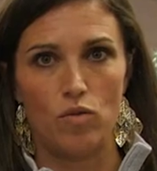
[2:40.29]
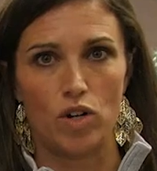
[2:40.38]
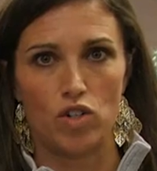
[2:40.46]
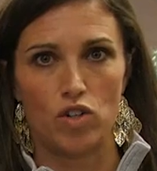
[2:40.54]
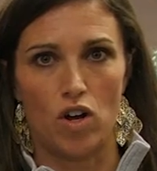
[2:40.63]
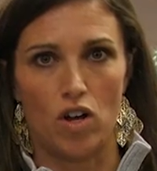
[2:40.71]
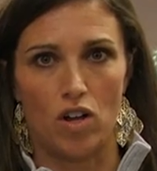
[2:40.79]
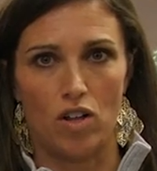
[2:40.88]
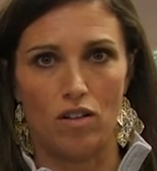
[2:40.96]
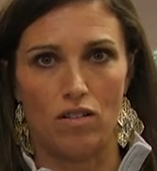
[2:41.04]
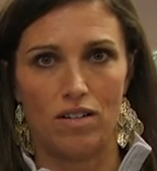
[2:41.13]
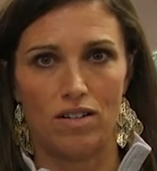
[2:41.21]
which
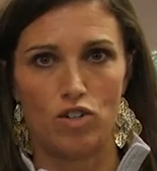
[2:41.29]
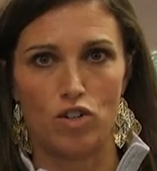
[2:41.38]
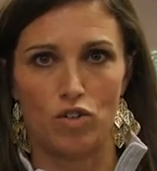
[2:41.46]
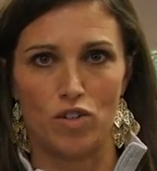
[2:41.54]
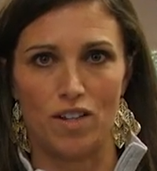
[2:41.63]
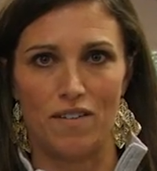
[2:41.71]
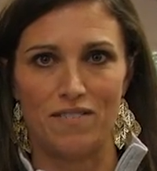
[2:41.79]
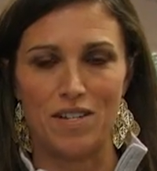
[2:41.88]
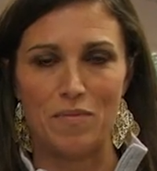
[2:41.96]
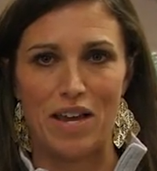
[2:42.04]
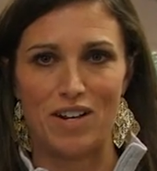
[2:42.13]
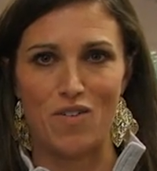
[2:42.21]
all children love
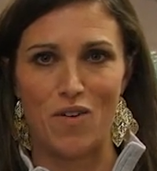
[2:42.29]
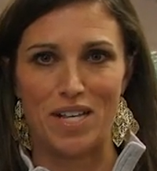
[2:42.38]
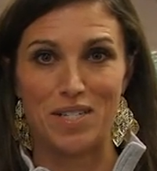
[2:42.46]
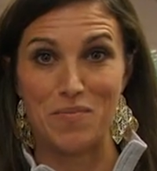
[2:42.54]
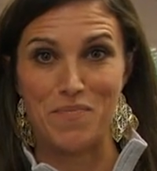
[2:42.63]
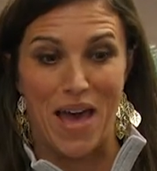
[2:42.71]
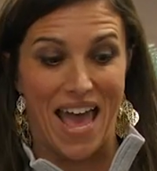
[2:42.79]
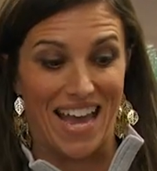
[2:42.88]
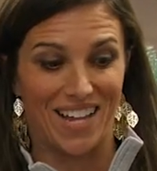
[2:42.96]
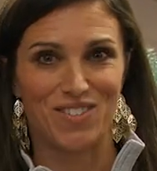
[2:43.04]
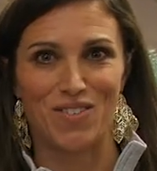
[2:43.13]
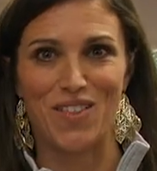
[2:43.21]
to make noise and
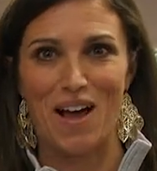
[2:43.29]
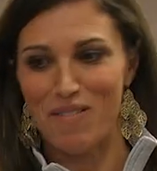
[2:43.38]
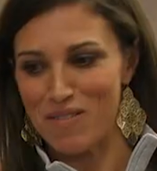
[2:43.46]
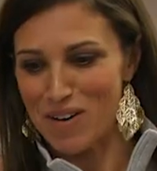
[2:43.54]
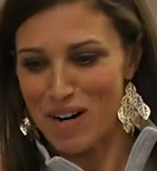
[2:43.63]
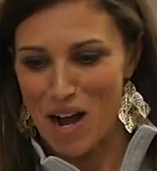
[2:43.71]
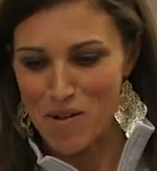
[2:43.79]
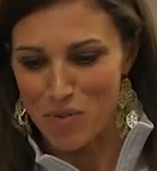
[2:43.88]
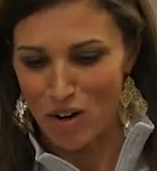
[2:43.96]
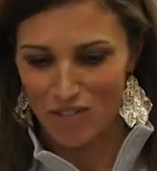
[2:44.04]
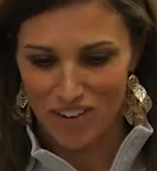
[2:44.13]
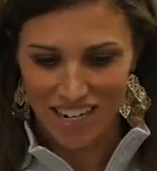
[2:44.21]
bang, so that would work out
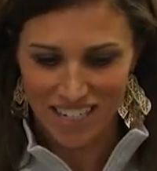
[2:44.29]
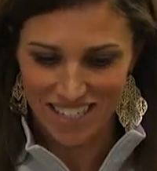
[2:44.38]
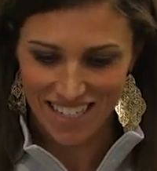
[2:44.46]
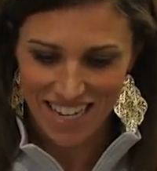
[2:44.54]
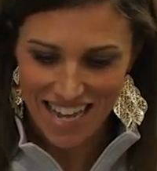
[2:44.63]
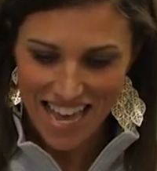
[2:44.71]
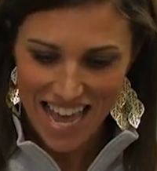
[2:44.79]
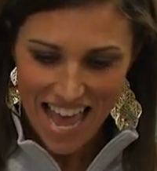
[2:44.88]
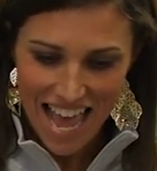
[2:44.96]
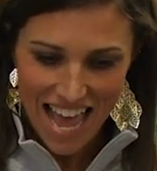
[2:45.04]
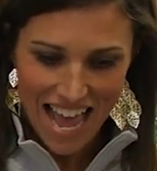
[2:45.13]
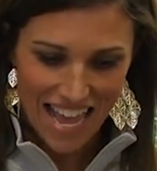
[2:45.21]
perfect.
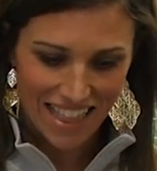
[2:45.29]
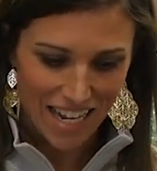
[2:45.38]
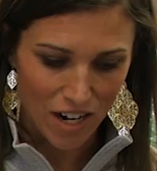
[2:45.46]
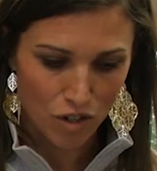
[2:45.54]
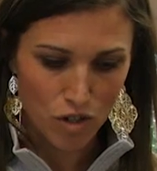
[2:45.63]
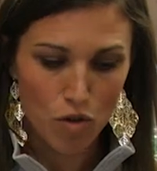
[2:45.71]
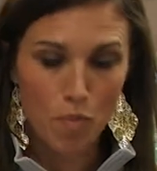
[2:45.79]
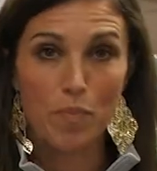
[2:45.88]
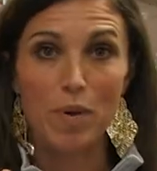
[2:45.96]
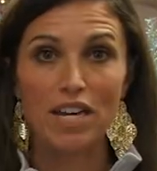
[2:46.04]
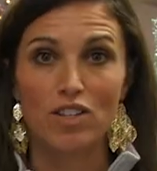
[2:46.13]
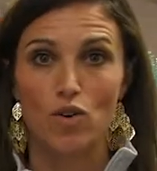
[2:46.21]
And then our two
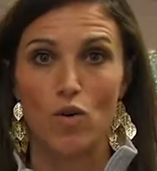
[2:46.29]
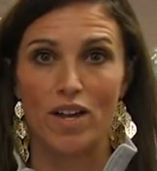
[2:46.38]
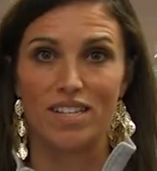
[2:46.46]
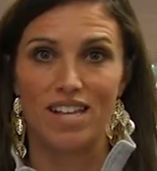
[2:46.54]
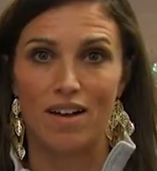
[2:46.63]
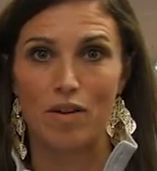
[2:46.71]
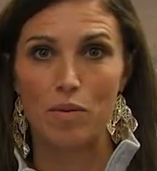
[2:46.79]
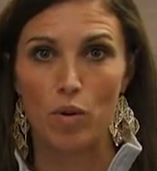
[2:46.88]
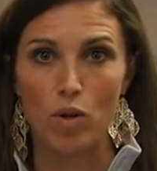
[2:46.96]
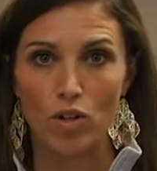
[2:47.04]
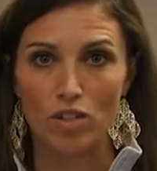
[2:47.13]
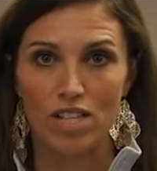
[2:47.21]
big toys that we
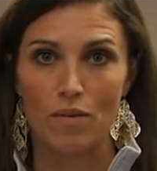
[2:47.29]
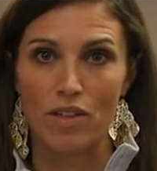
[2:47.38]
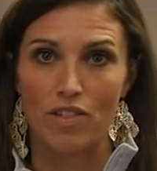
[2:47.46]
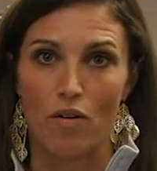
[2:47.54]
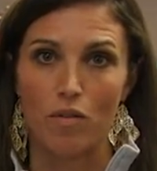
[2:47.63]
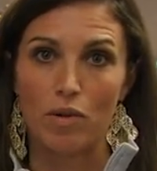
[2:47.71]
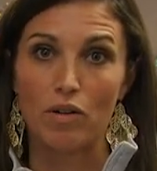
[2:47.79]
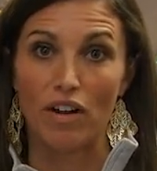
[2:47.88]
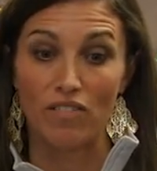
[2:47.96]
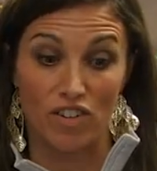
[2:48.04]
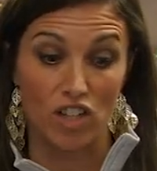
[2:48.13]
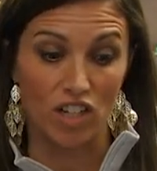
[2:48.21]
pulled that we thought would be
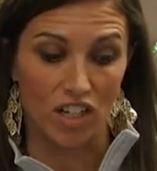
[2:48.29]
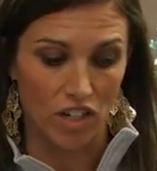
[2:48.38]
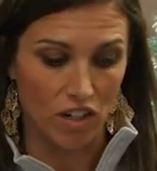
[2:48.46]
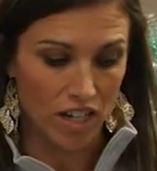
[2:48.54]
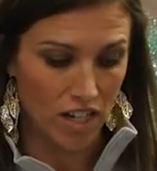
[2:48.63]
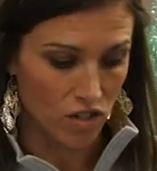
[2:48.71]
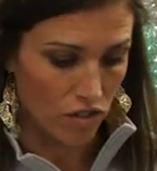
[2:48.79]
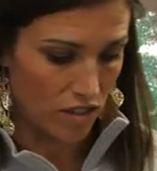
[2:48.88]
great for the little kids are